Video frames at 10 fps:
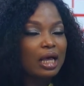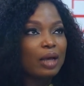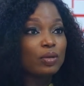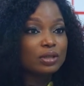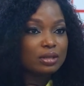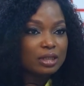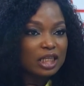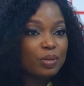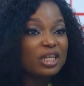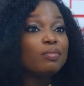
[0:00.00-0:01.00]
I was
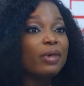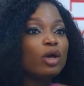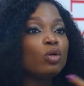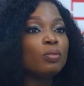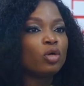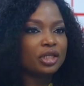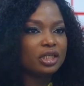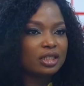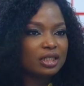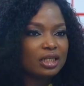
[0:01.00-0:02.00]
expending my own
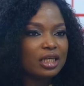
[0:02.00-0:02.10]
money.